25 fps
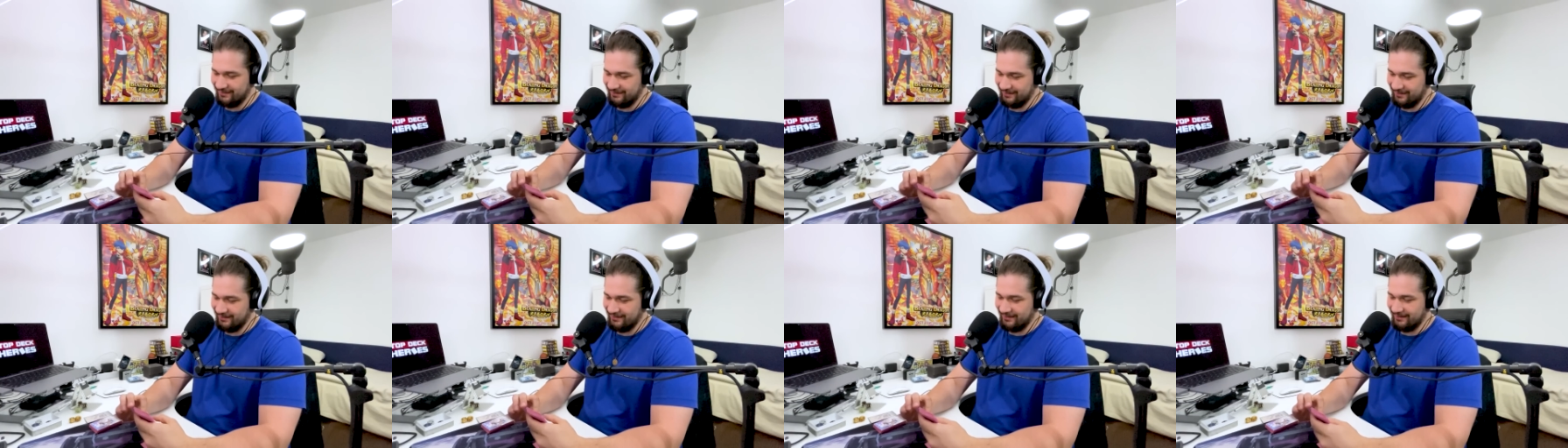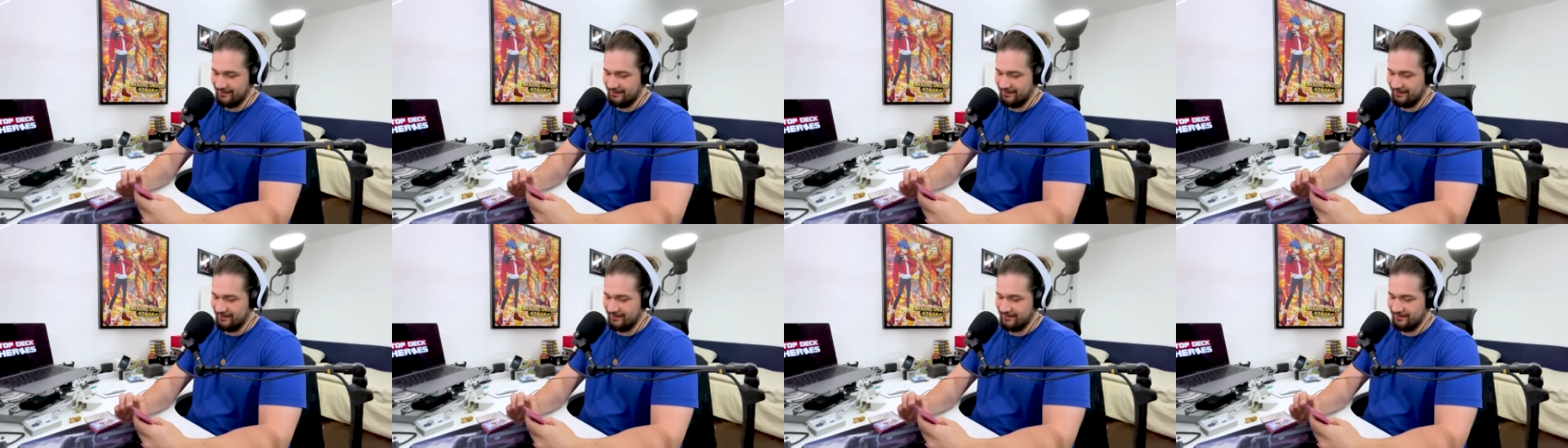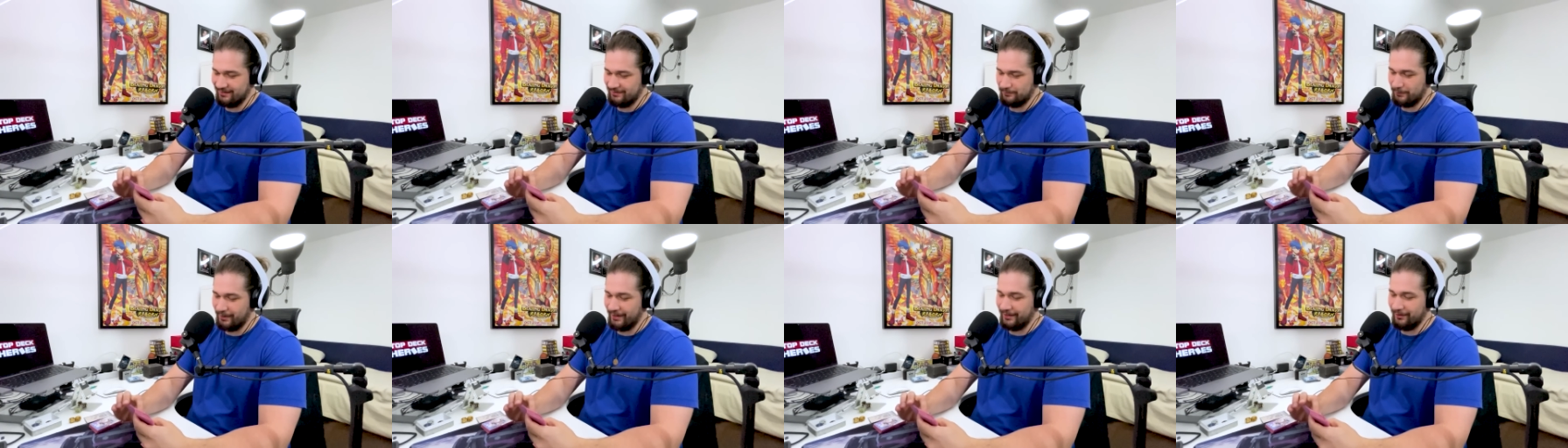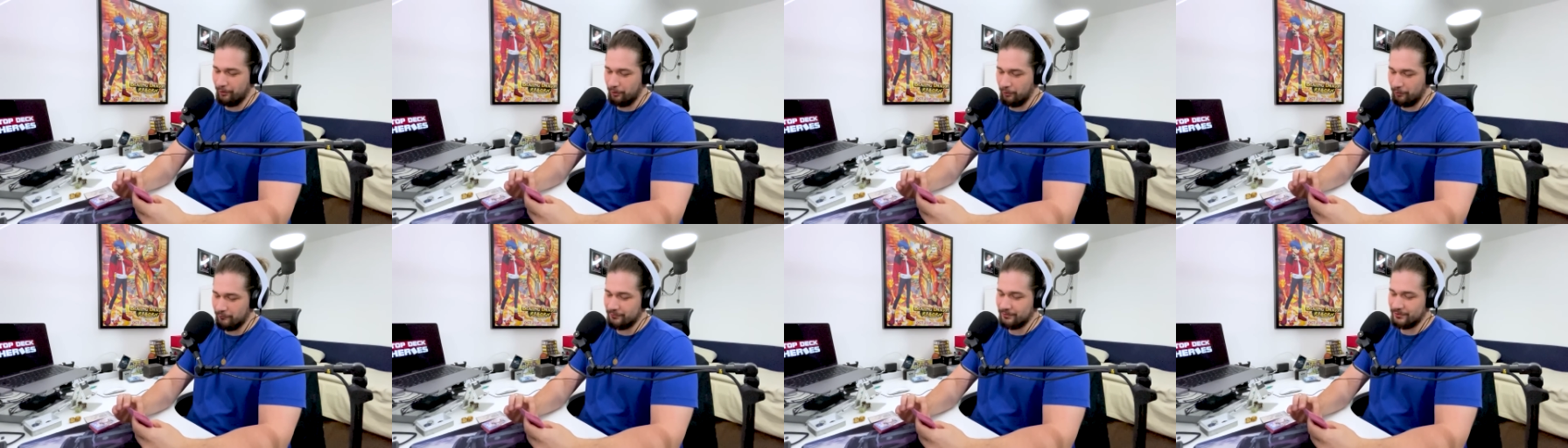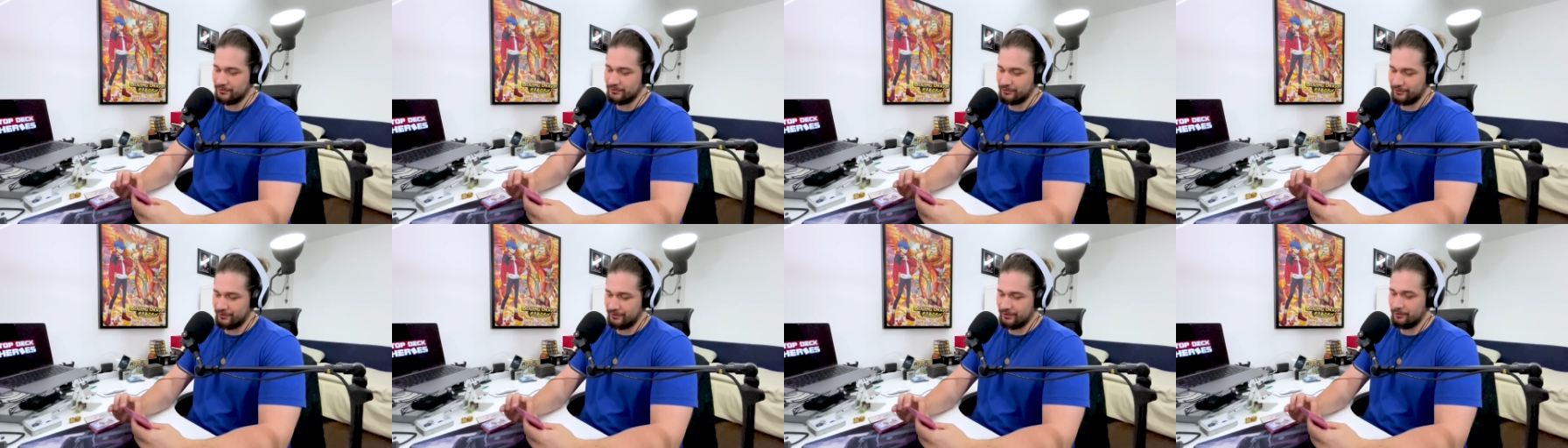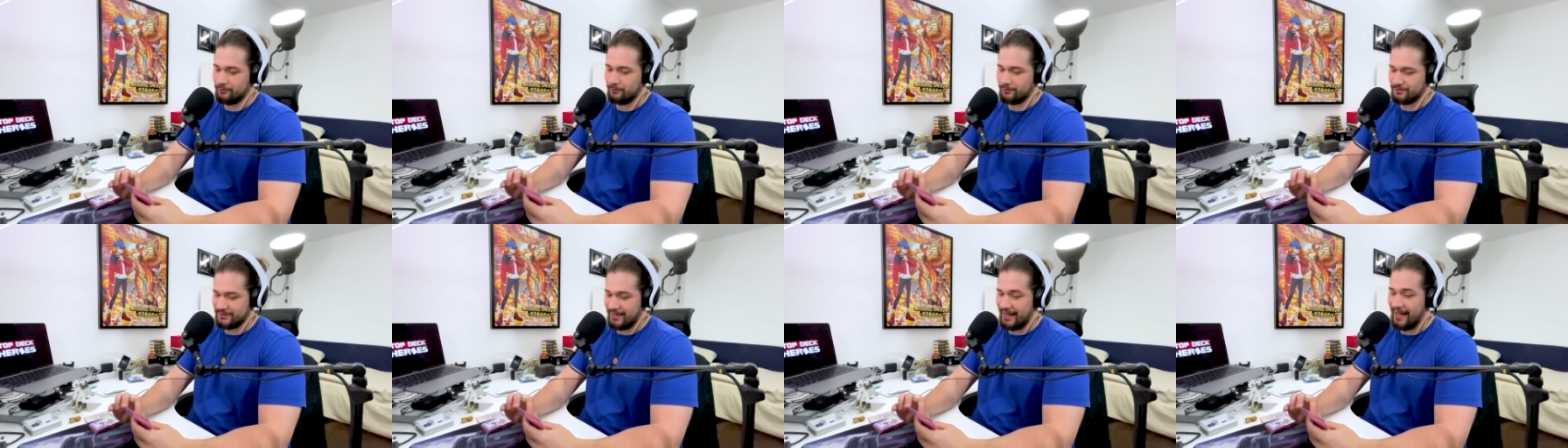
uh, my over trigger was